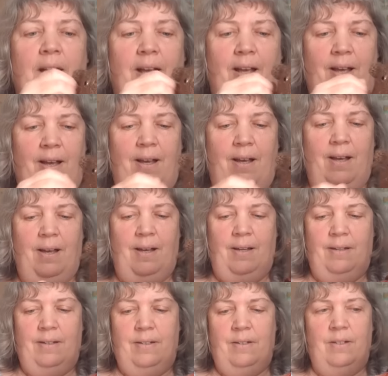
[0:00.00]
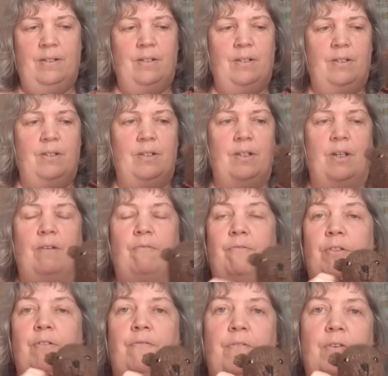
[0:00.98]
And
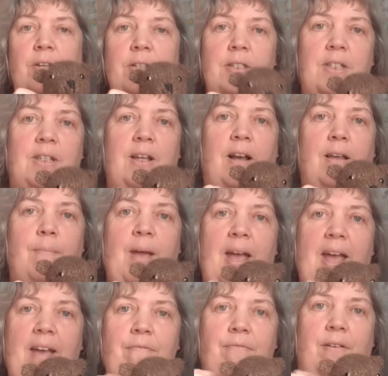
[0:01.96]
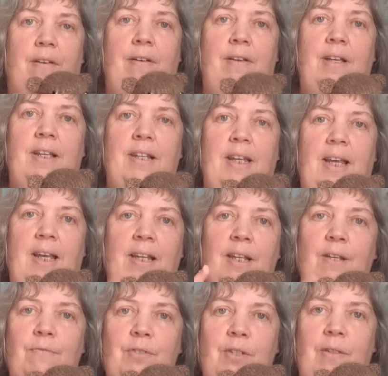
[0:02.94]
for the first time ever in
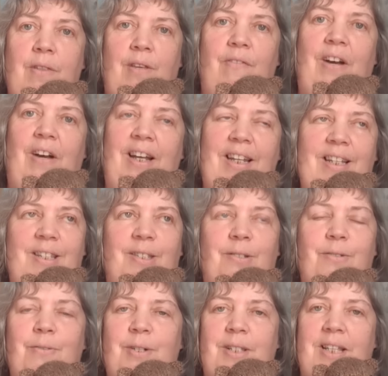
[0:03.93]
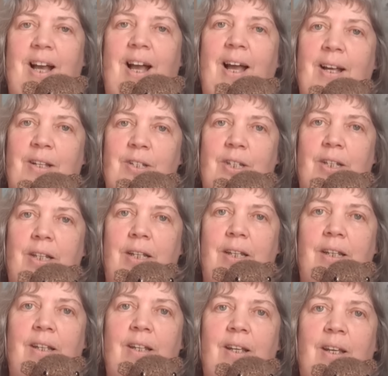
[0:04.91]
any of Cynthia Valley's toys, I
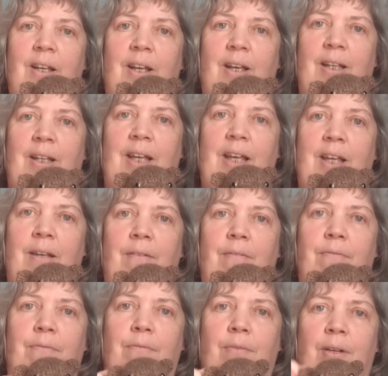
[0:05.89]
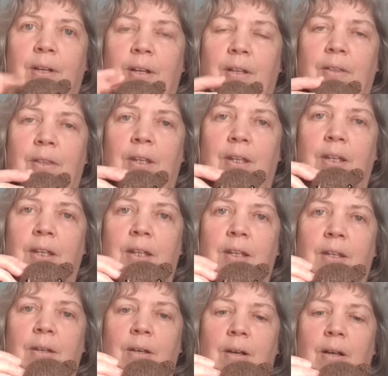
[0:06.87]
actually gave
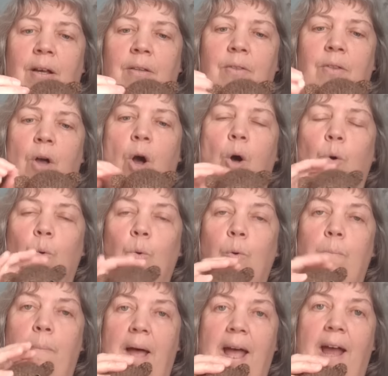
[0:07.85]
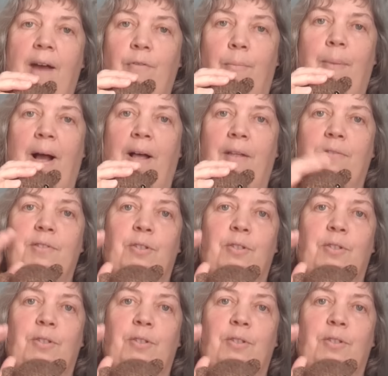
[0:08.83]
the whole bear a bath.